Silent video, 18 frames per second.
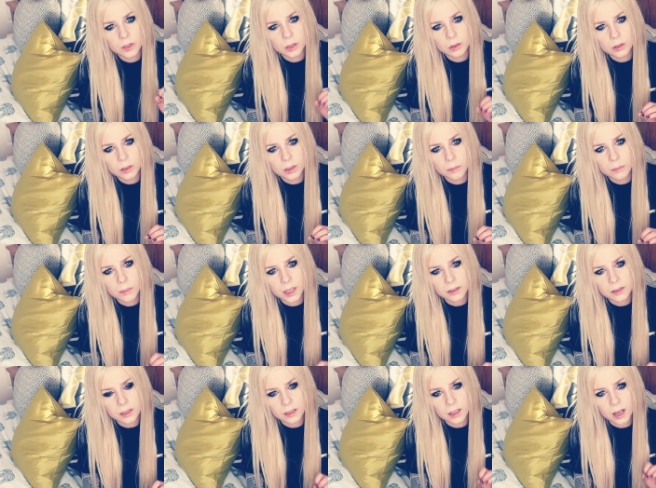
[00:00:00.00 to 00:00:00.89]
to
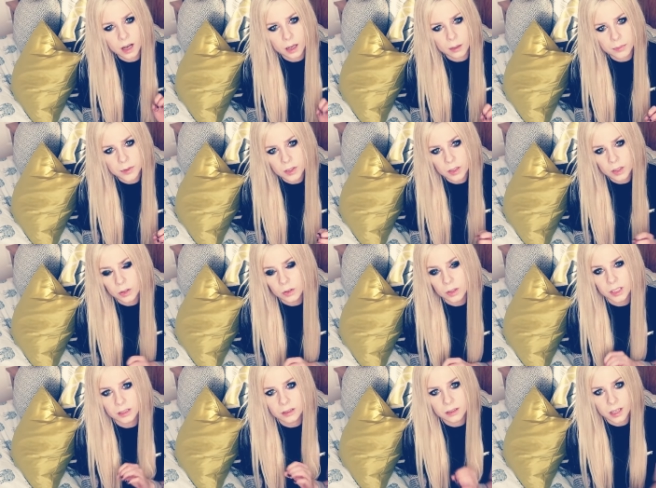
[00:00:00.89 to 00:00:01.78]
commit an
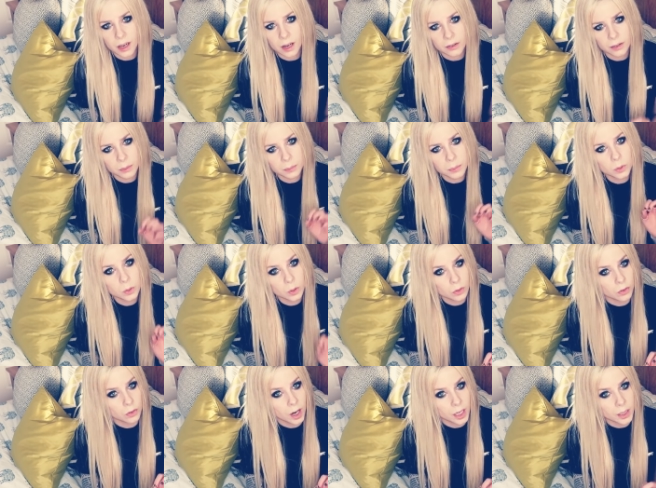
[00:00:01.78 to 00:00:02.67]
absolutely terrible
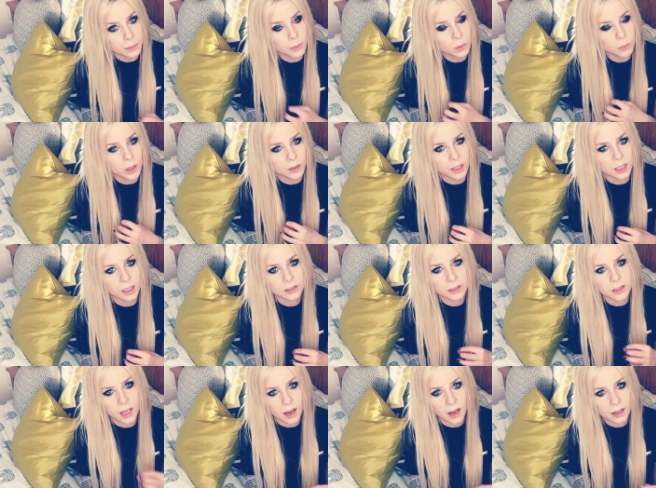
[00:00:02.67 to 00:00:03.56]
crime where they
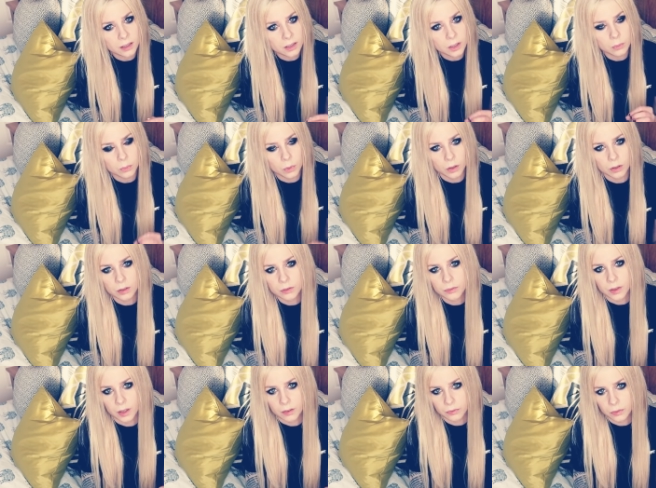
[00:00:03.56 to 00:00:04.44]
attacked one
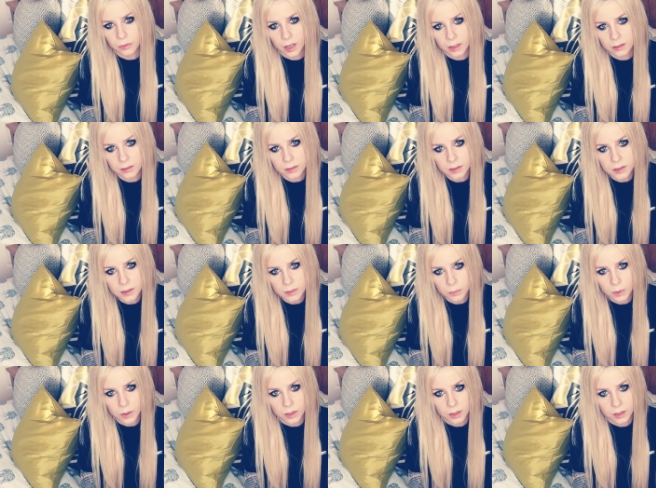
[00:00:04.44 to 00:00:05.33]
of their friends
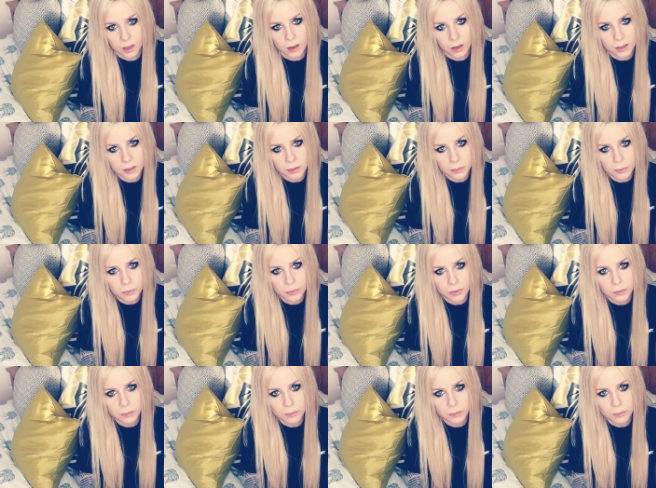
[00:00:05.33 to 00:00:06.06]
with a knife,